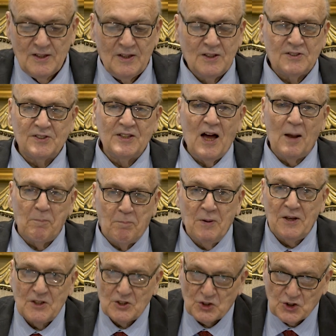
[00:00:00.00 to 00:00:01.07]
It's not
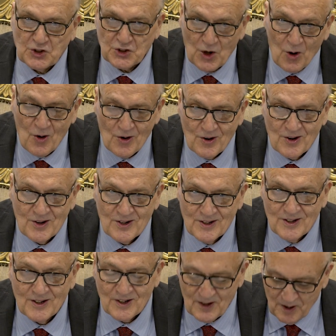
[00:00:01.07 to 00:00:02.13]
being certain
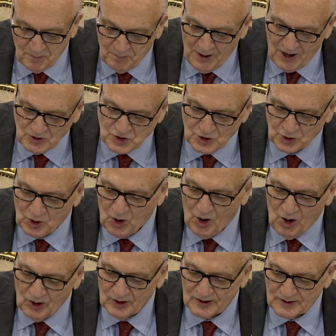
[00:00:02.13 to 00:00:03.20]
about your
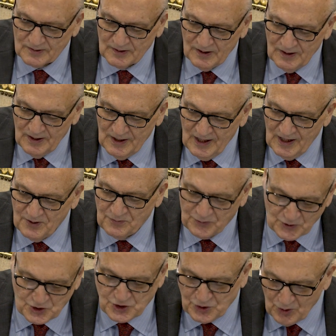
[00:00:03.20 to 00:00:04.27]
calling. And
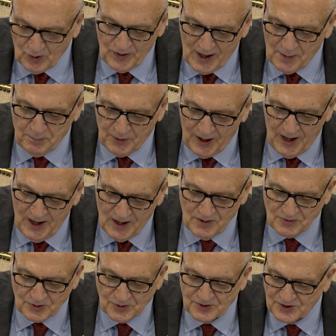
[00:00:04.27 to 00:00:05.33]
for sure, that
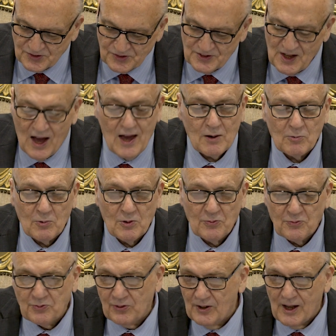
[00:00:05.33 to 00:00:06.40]
behavior does not
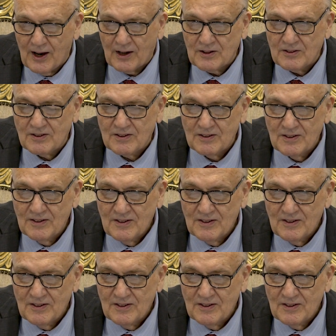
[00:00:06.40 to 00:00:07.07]
reflect